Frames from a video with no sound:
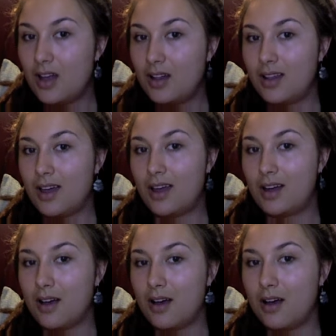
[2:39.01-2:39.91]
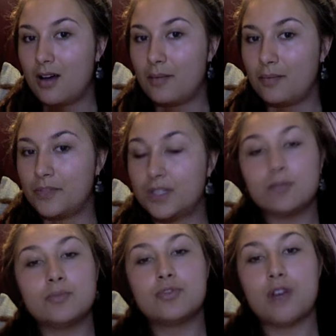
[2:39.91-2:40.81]
like
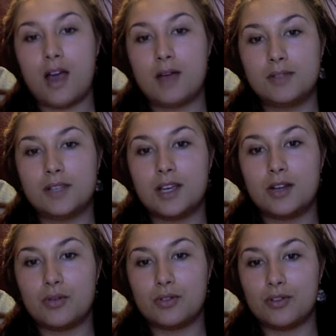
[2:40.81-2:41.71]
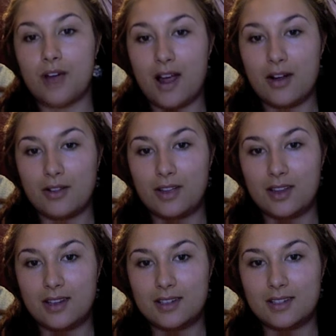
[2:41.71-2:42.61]
some tribes in Northern
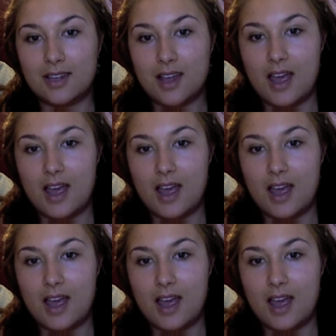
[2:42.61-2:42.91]
Ireland